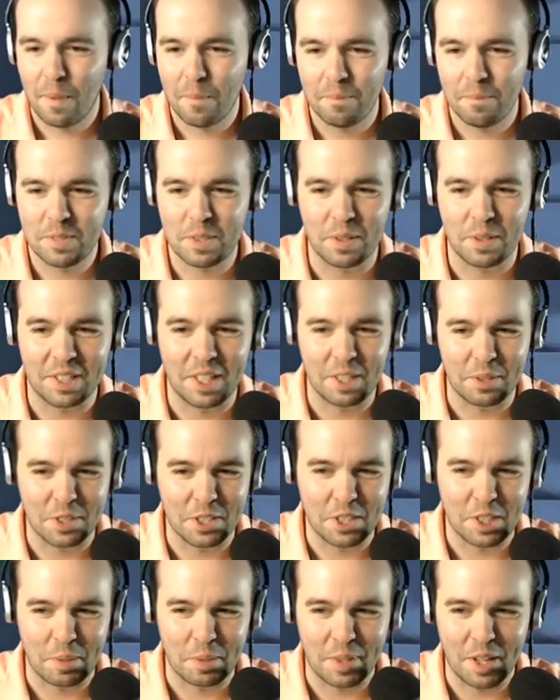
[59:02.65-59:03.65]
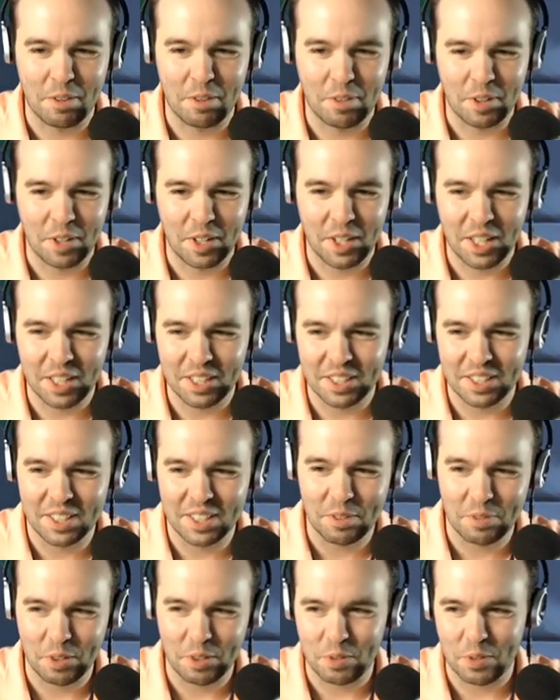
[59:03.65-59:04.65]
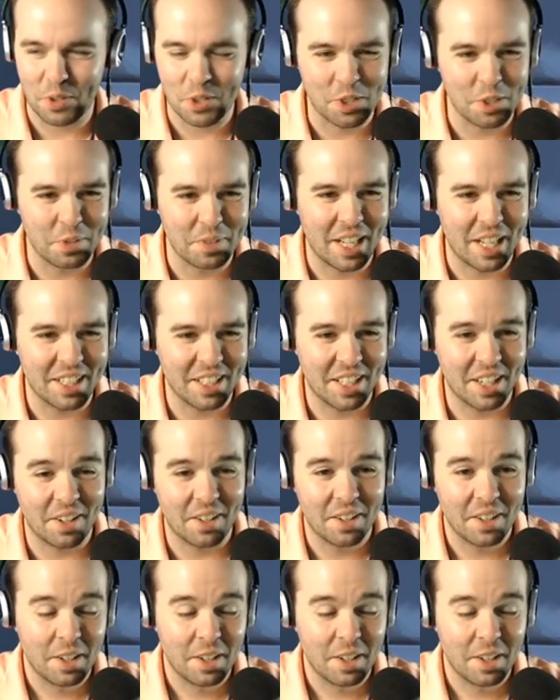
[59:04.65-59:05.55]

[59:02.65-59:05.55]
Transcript: Something tells me there's gonna be a different version of that later.